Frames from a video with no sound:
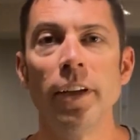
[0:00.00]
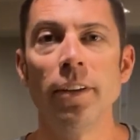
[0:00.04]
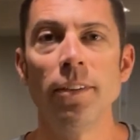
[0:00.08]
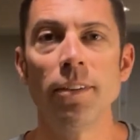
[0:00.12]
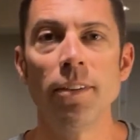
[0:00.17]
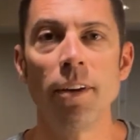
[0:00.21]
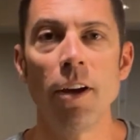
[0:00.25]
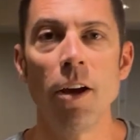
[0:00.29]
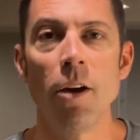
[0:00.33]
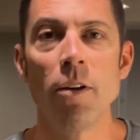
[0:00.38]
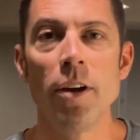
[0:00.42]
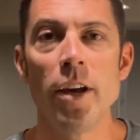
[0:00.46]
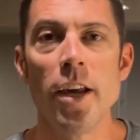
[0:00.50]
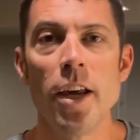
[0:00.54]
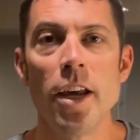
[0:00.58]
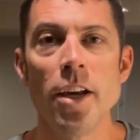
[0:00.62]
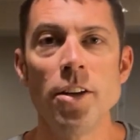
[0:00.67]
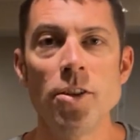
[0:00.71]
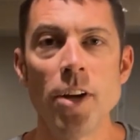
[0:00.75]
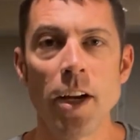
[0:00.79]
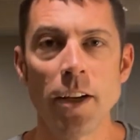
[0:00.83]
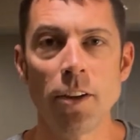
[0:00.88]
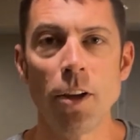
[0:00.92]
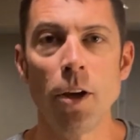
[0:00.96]
So
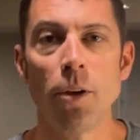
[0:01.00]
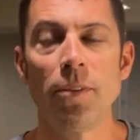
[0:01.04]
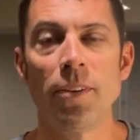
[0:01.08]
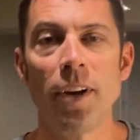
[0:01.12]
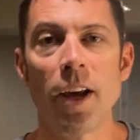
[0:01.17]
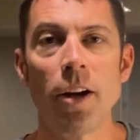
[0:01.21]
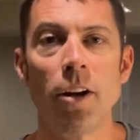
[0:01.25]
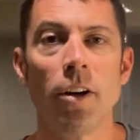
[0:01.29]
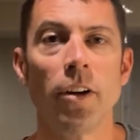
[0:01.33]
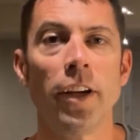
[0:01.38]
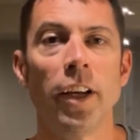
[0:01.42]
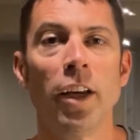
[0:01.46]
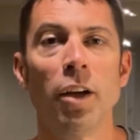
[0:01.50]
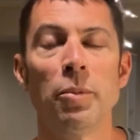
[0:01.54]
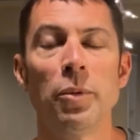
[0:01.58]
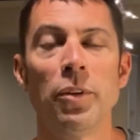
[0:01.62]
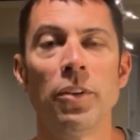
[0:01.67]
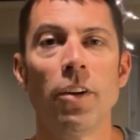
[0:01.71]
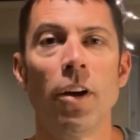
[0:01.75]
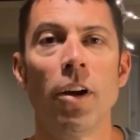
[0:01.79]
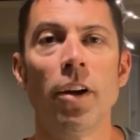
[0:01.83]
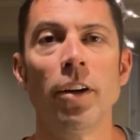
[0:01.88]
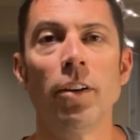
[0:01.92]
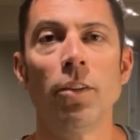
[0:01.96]
check those out on
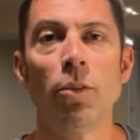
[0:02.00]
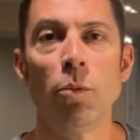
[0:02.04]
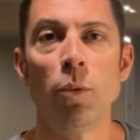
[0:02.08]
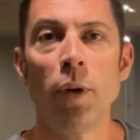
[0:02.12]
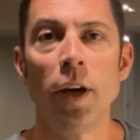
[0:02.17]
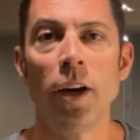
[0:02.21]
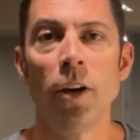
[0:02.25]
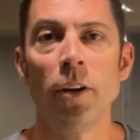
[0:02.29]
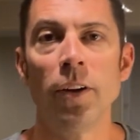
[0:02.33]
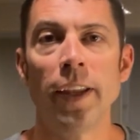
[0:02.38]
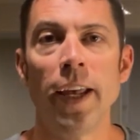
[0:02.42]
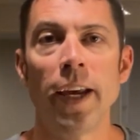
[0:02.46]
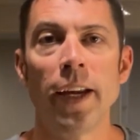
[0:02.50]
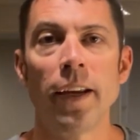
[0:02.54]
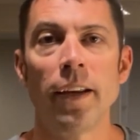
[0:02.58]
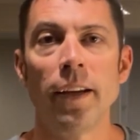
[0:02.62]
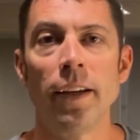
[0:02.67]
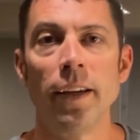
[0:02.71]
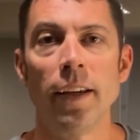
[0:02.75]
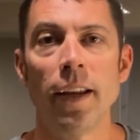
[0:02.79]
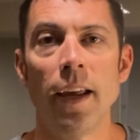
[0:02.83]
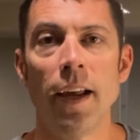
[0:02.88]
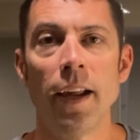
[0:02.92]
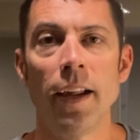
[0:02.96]
Amazon as well, and that
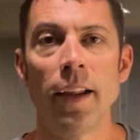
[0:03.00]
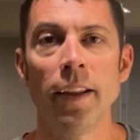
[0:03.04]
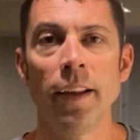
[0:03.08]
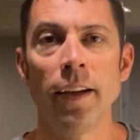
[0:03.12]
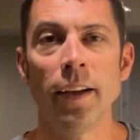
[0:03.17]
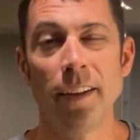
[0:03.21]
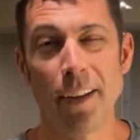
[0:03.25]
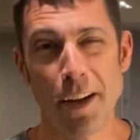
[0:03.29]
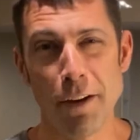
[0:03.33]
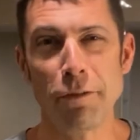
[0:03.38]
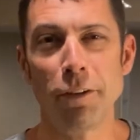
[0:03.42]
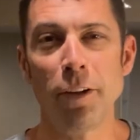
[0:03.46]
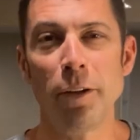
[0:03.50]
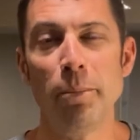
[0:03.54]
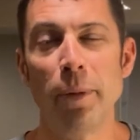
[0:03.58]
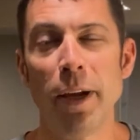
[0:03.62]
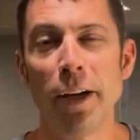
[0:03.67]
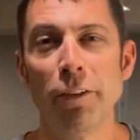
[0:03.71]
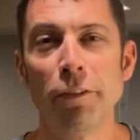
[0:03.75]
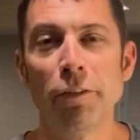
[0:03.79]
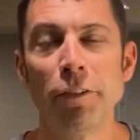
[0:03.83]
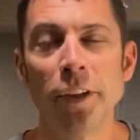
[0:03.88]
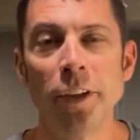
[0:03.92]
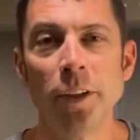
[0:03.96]
can definitely
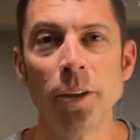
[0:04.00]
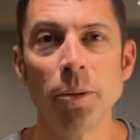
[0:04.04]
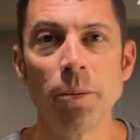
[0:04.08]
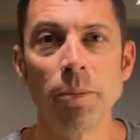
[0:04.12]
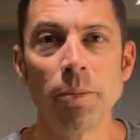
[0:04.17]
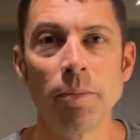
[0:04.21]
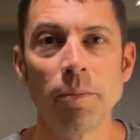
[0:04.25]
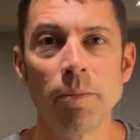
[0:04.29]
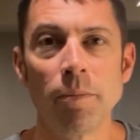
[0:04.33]
benefit you.